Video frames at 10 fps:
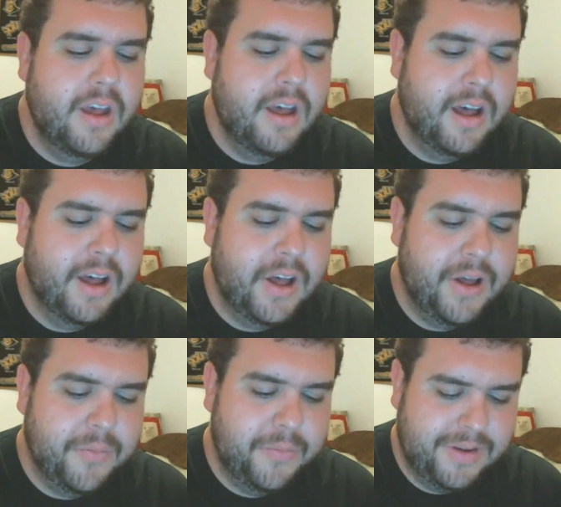
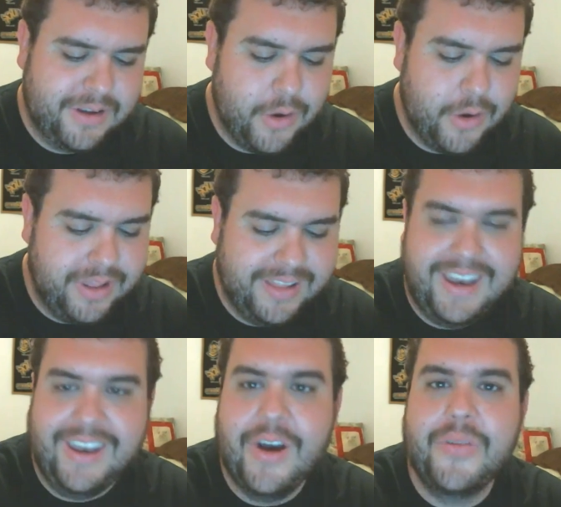Cody let
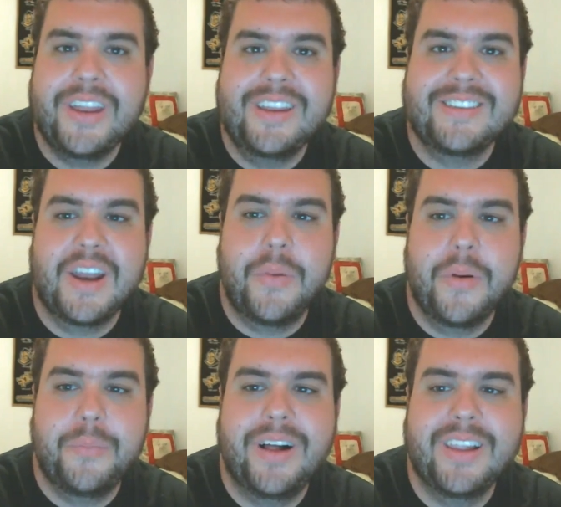it known that he's going to
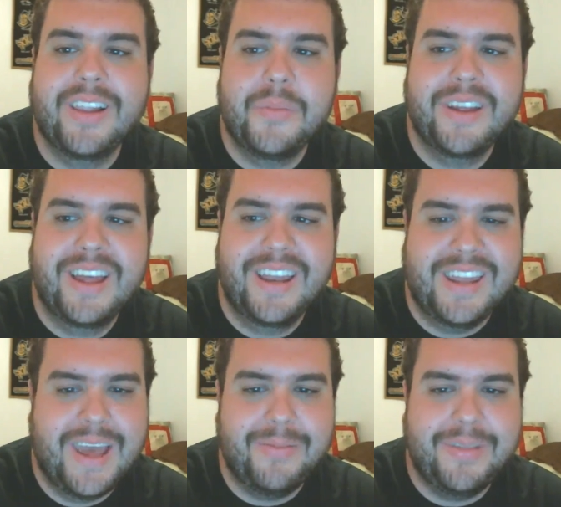put Paul up, and he
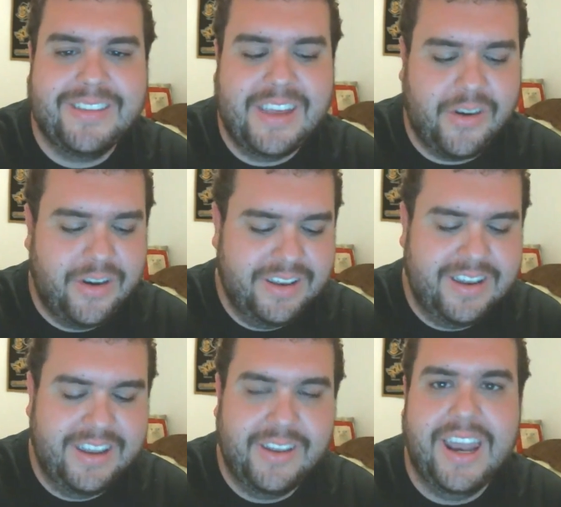kept it a secret,
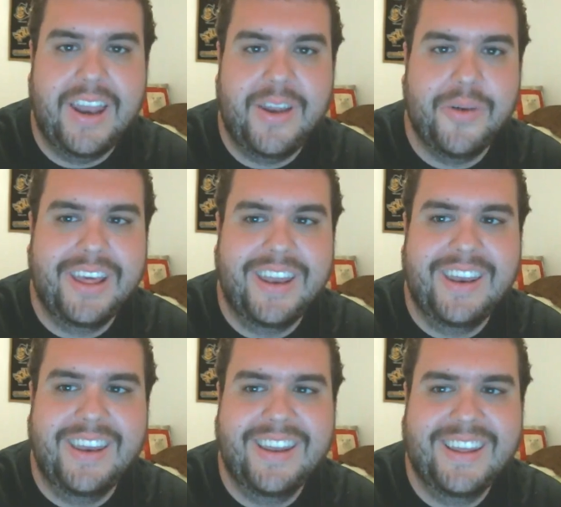didn't let anyone
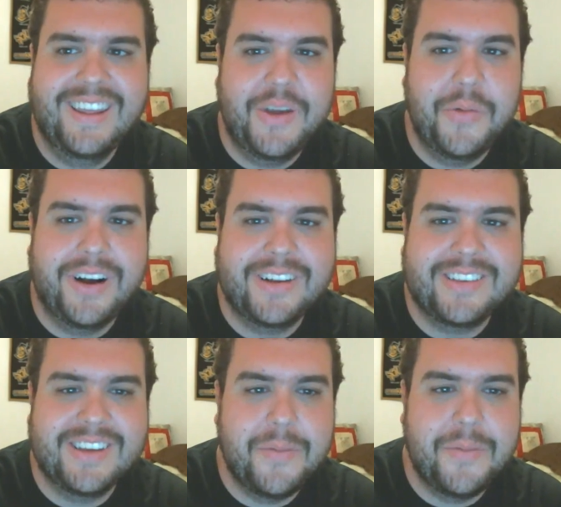in. He
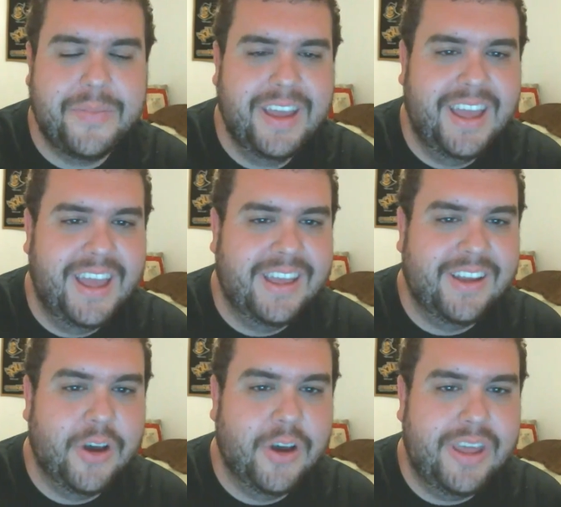walks up,
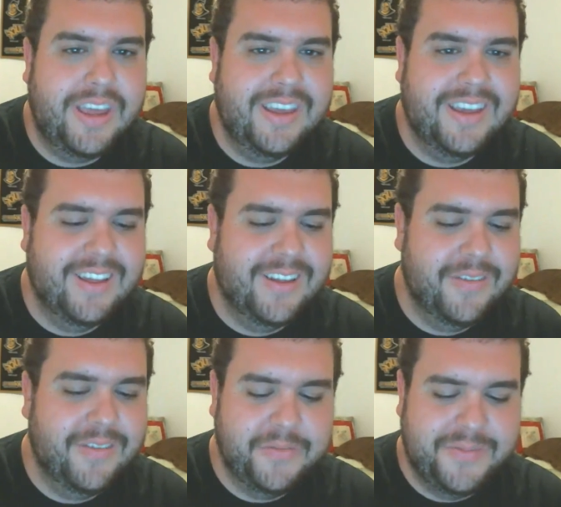and Cody
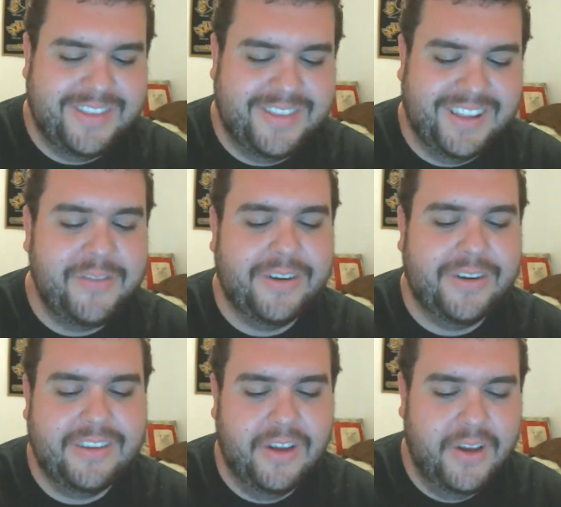delivers.